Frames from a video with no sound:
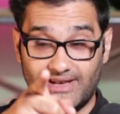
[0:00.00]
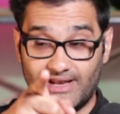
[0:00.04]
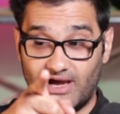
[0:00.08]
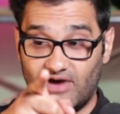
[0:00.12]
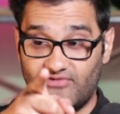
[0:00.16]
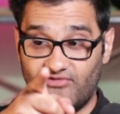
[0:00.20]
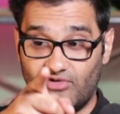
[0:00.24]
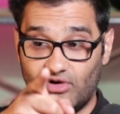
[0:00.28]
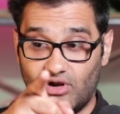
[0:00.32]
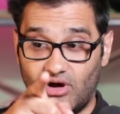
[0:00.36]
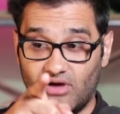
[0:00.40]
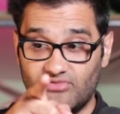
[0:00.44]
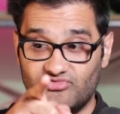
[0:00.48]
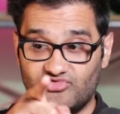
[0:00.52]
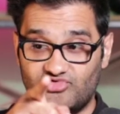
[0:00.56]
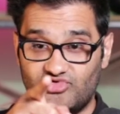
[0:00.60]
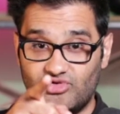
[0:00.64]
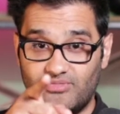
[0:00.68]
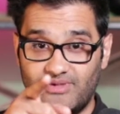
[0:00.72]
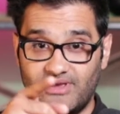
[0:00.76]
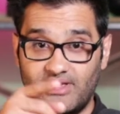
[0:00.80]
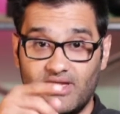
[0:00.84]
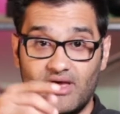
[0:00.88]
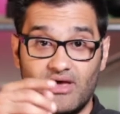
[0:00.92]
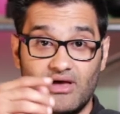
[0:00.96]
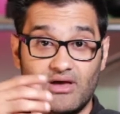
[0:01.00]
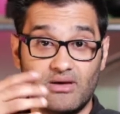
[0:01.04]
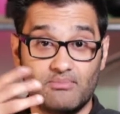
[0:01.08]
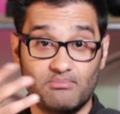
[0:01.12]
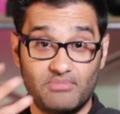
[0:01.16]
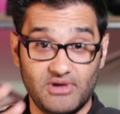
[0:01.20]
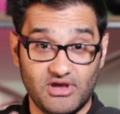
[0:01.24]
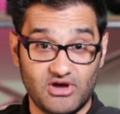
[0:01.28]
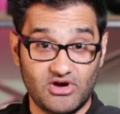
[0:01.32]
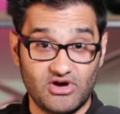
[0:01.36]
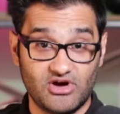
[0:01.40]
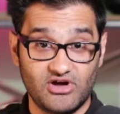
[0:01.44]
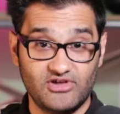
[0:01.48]
now for live streaming
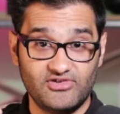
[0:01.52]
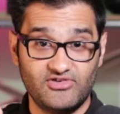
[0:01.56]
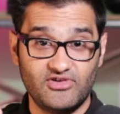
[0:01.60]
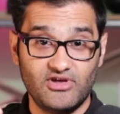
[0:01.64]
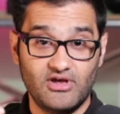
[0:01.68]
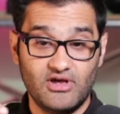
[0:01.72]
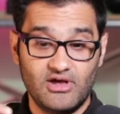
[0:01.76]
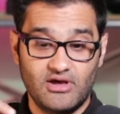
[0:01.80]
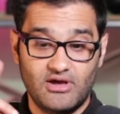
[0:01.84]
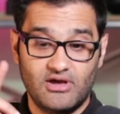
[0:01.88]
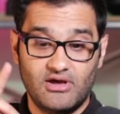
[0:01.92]
because